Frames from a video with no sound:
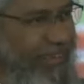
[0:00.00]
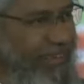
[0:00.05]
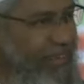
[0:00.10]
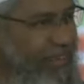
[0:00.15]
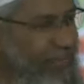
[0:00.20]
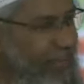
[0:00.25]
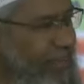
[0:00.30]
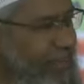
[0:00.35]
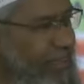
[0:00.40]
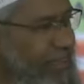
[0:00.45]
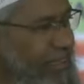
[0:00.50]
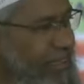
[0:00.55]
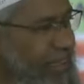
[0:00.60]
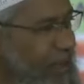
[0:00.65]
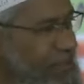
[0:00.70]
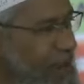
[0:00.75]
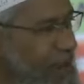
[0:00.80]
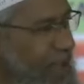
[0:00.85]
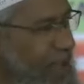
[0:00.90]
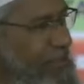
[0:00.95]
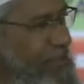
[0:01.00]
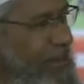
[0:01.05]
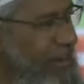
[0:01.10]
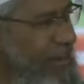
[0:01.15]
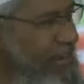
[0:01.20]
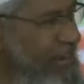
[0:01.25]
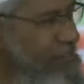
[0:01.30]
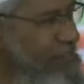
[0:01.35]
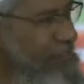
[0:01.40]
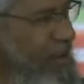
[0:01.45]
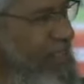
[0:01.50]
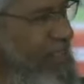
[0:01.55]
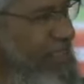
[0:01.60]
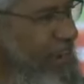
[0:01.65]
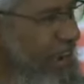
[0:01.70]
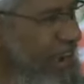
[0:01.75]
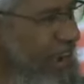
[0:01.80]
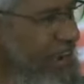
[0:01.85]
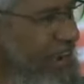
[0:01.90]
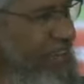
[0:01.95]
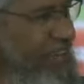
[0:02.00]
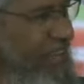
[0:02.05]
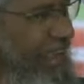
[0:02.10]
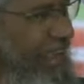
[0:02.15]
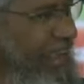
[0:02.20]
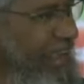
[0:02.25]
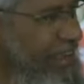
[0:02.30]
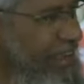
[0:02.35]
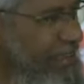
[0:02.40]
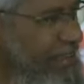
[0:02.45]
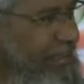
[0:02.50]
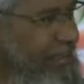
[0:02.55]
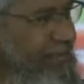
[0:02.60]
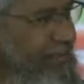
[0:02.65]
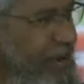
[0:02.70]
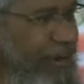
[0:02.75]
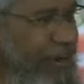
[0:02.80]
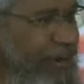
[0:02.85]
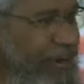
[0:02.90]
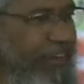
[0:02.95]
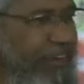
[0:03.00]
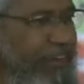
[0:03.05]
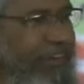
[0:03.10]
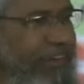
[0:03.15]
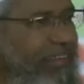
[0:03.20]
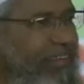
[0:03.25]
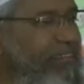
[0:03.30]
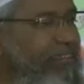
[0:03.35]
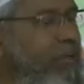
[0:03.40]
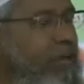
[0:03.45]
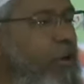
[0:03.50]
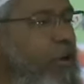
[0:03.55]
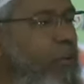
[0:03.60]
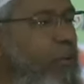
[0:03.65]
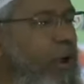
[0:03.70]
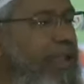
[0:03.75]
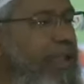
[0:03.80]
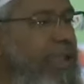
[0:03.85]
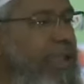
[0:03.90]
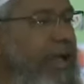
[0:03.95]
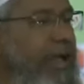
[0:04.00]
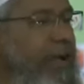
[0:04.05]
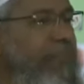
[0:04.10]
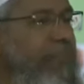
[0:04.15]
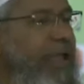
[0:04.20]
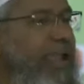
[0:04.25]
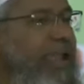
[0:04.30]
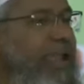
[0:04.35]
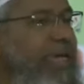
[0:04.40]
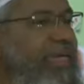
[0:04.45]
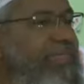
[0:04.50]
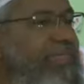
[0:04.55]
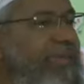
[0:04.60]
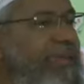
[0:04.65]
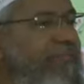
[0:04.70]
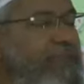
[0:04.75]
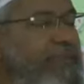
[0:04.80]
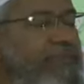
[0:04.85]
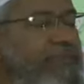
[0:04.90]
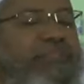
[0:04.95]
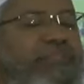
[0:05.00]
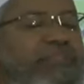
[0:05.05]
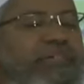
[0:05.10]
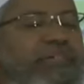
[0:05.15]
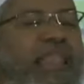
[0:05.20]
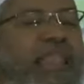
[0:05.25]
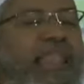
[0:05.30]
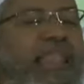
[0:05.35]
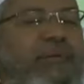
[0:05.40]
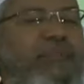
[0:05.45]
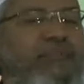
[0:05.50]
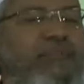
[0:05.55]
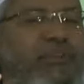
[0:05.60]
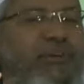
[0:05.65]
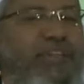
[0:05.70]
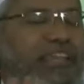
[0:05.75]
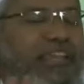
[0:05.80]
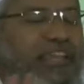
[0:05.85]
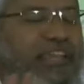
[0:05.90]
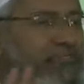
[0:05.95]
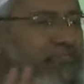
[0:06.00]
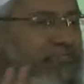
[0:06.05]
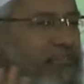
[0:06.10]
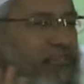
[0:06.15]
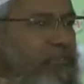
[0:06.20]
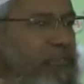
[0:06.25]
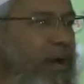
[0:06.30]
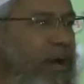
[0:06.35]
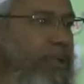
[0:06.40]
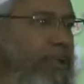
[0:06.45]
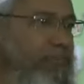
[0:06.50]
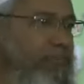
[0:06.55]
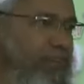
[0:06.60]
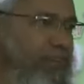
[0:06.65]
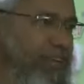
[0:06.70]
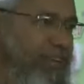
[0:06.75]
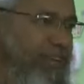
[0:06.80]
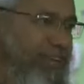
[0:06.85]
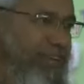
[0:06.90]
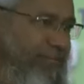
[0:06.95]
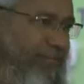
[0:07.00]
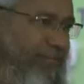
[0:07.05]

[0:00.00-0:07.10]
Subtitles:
Whether they are prime ministers, presidents, king, whatever it is, what ni'amah Allah has given me is alhamdulillah, summa alhamdulillah.